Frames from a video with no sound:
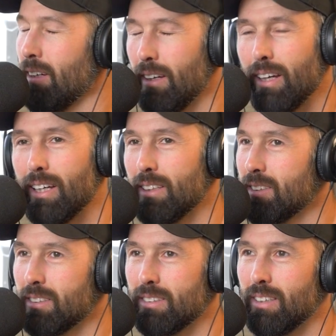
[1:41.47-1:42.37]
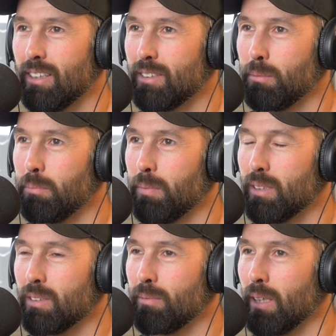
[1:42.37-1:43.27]
right? It's it's a it's a
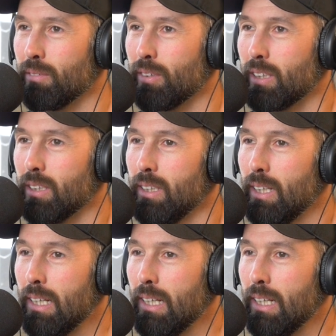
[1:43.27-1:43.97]
motherfucker. yeah, dog.